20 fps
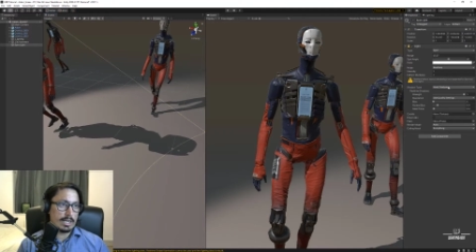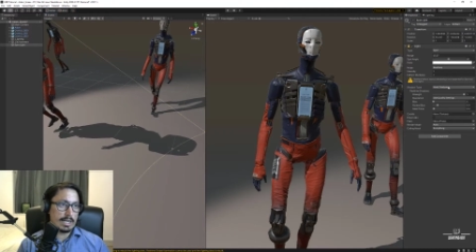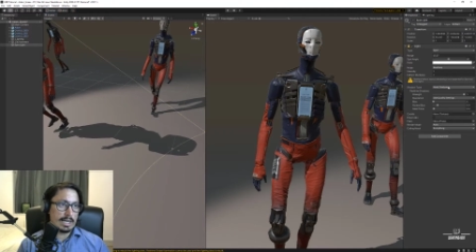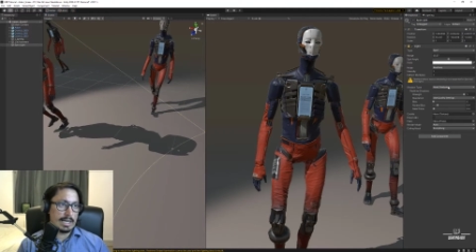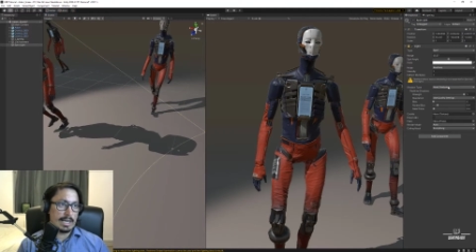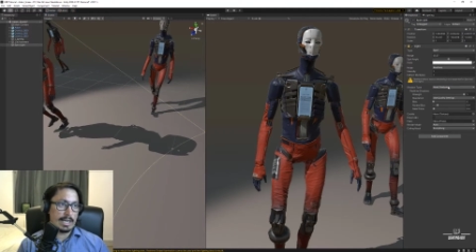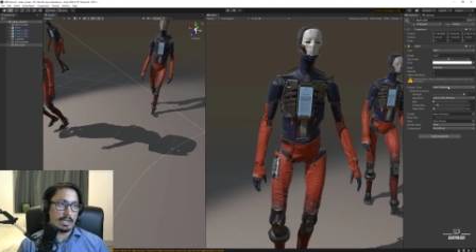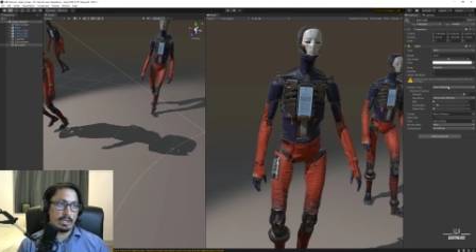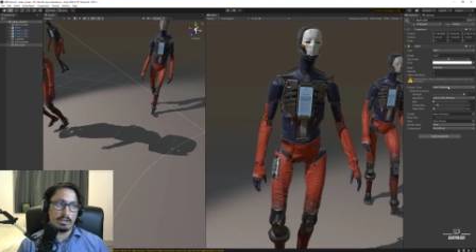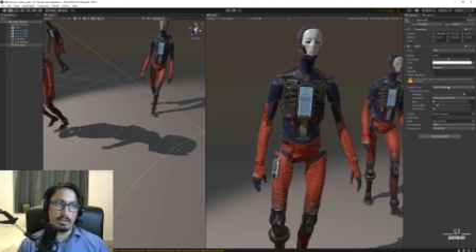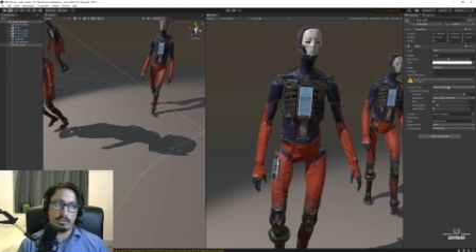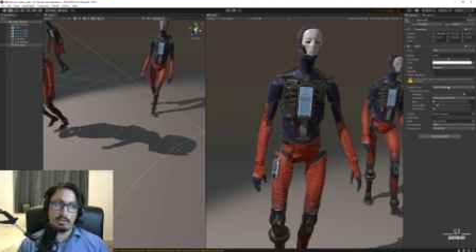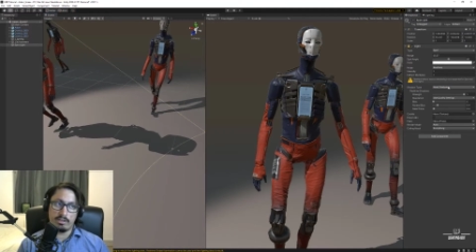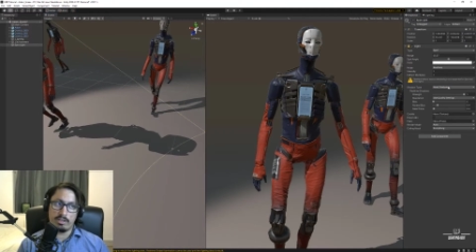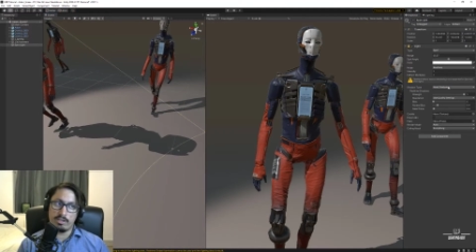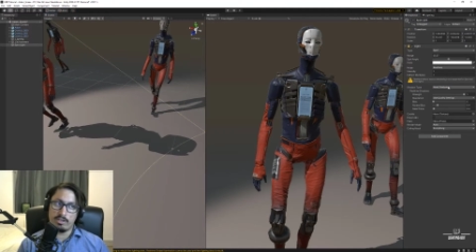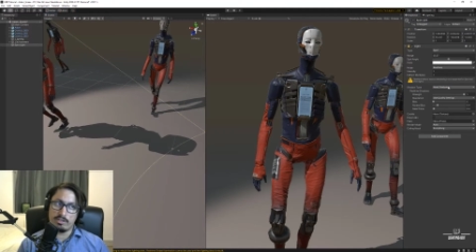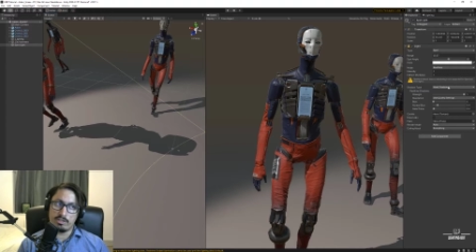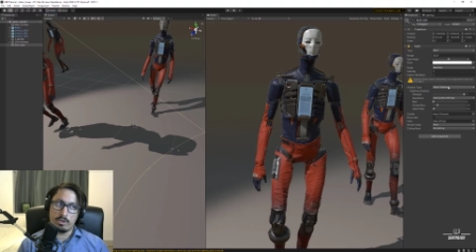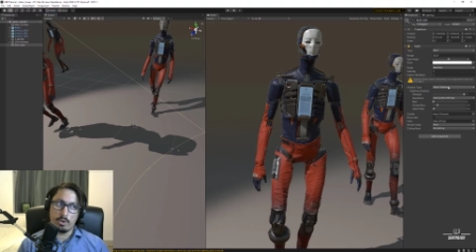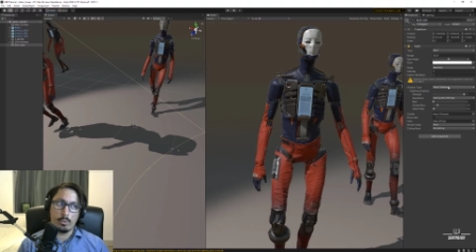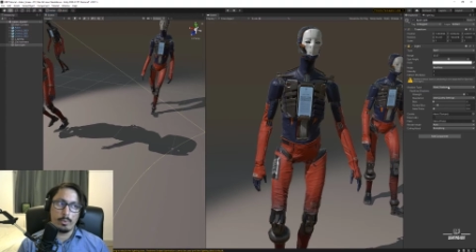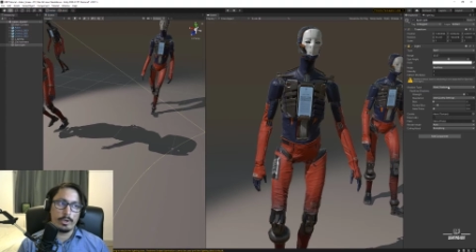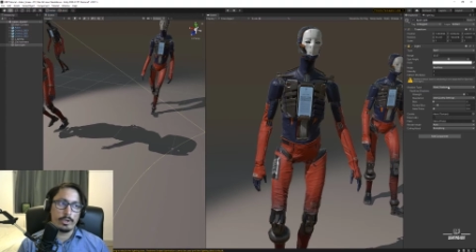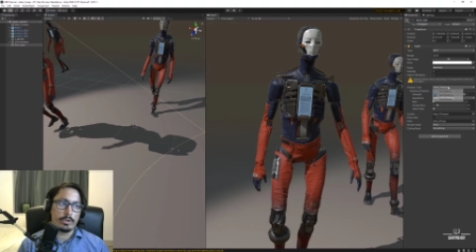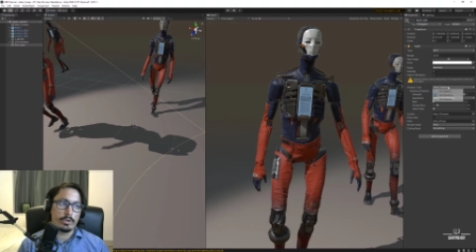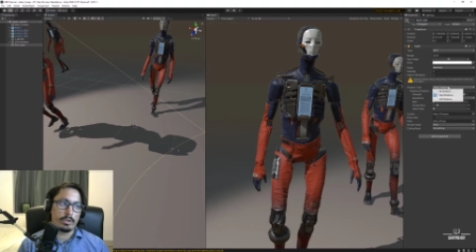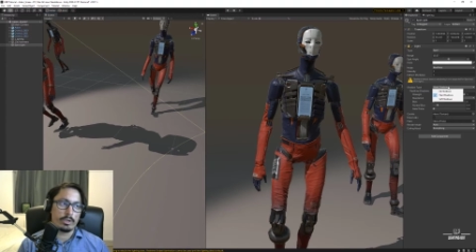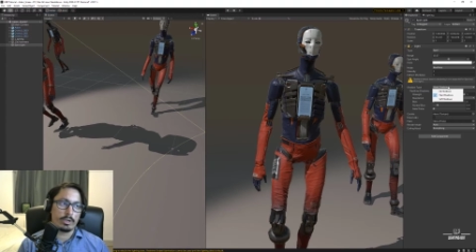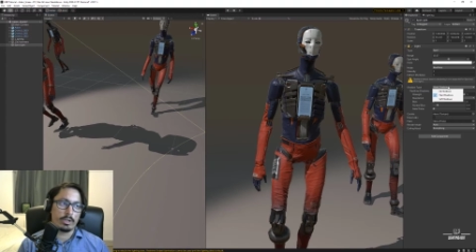and there's no way
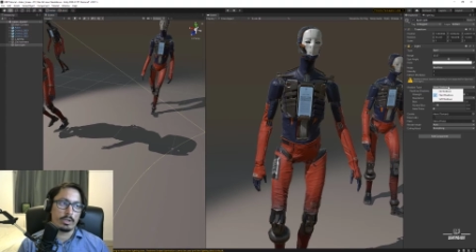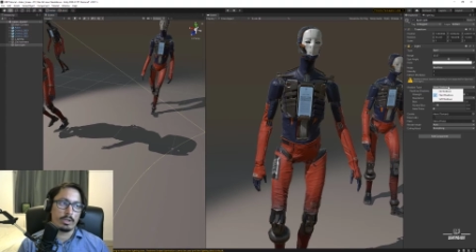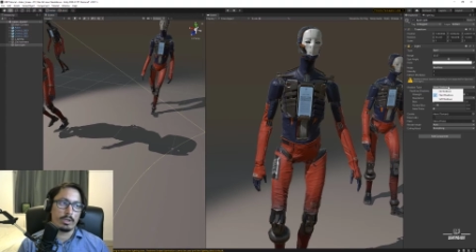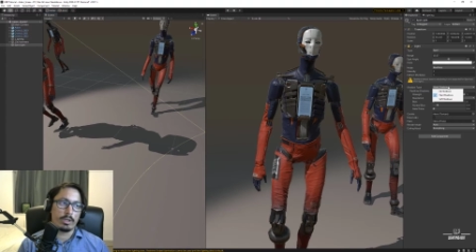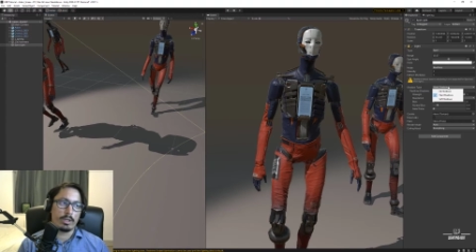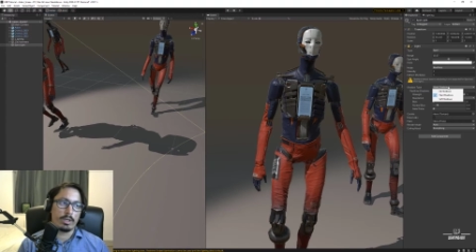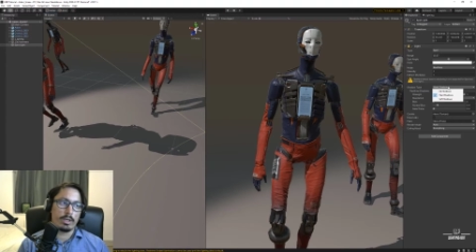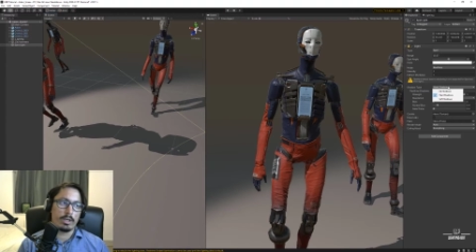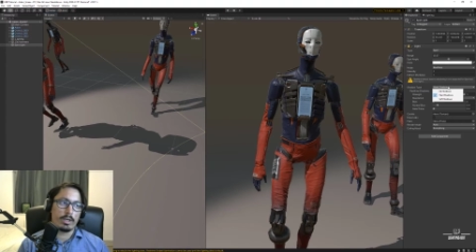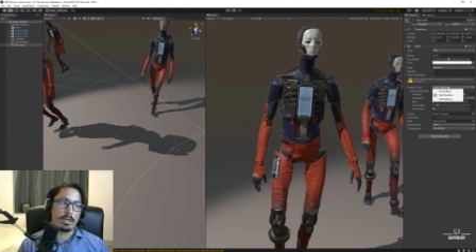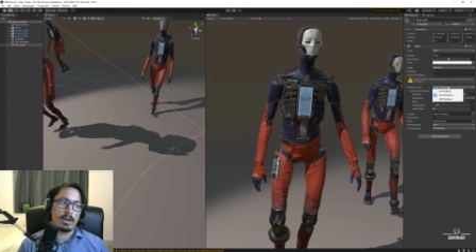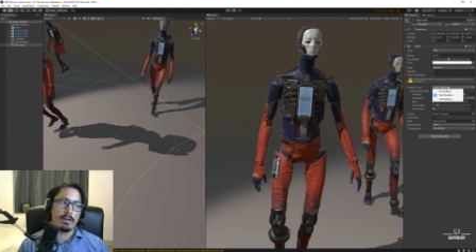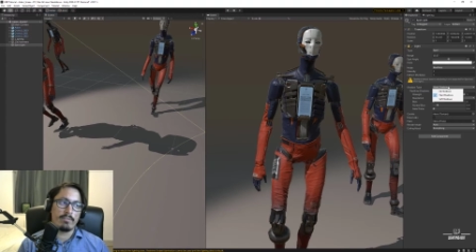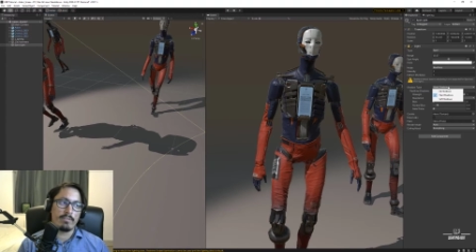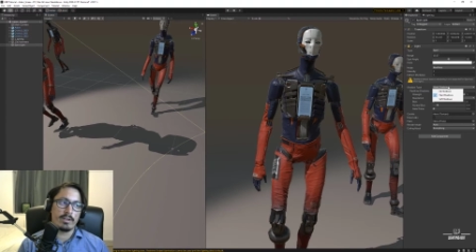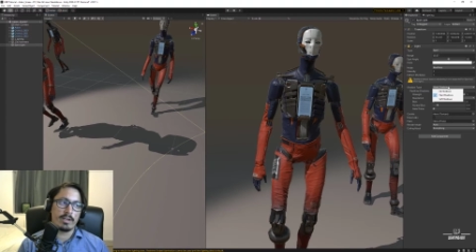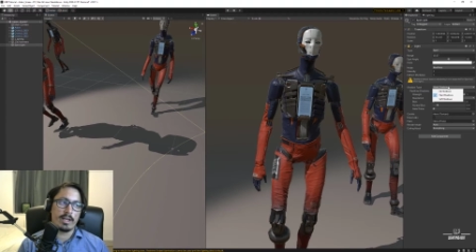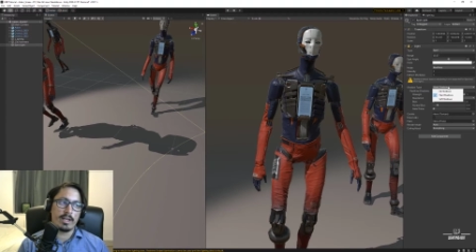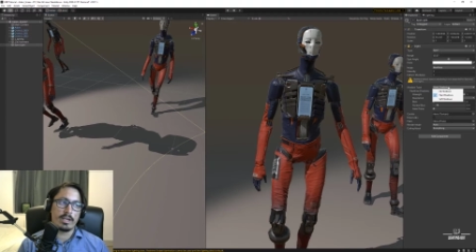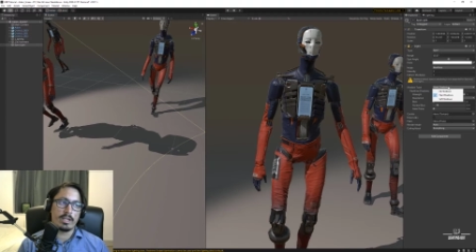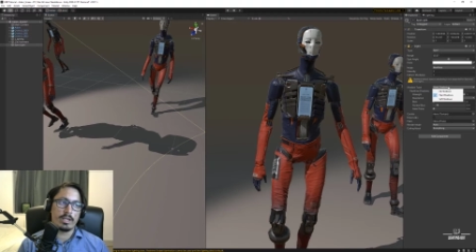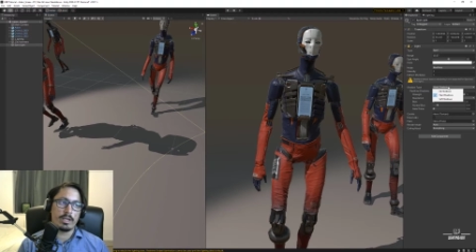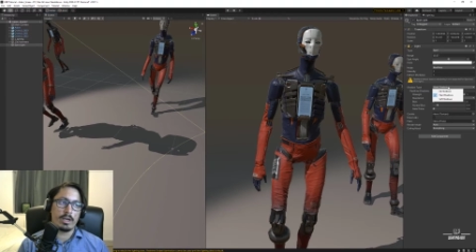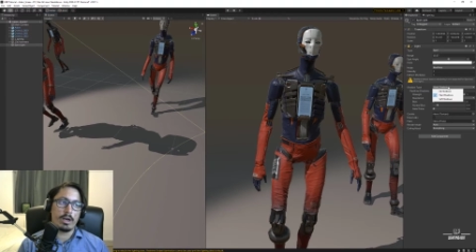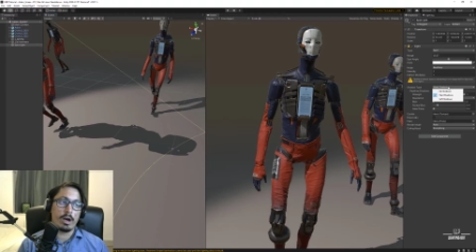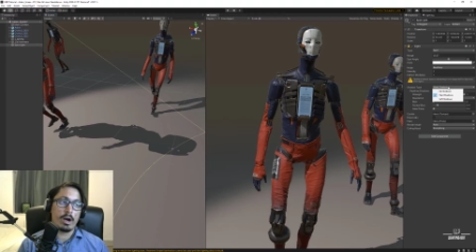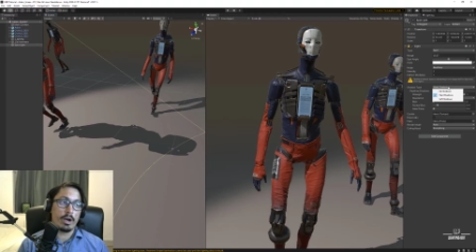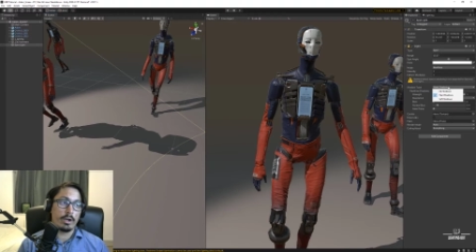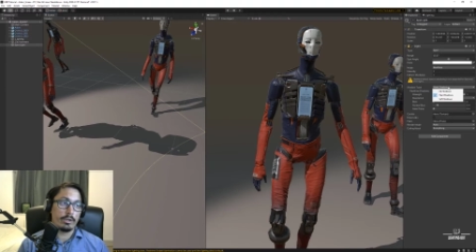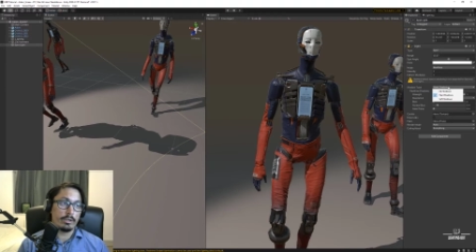you can have it any
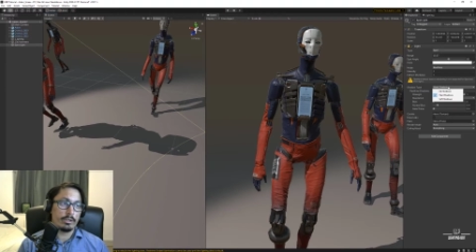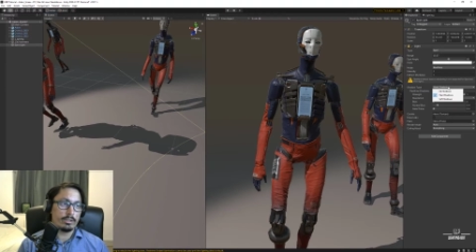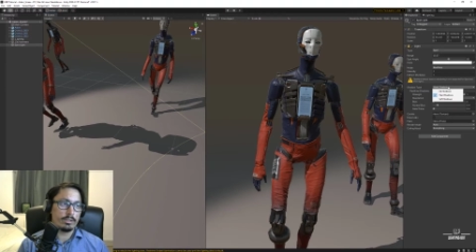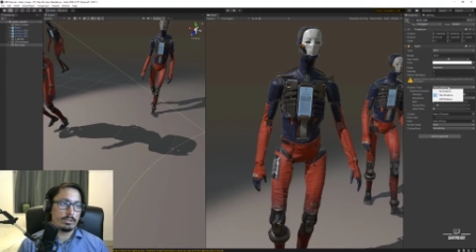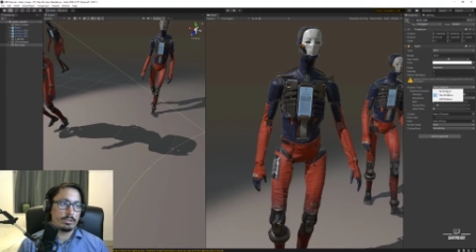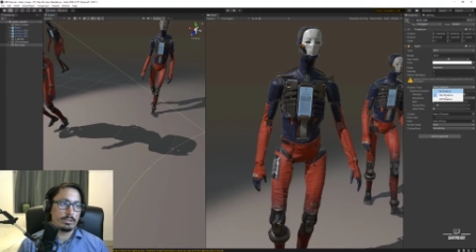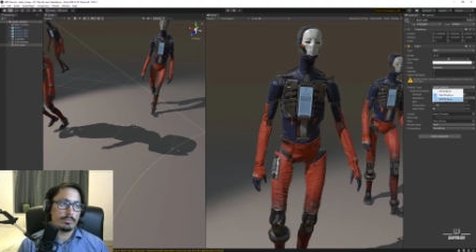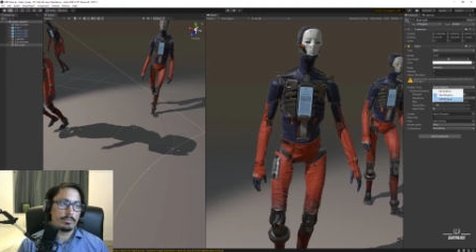higher,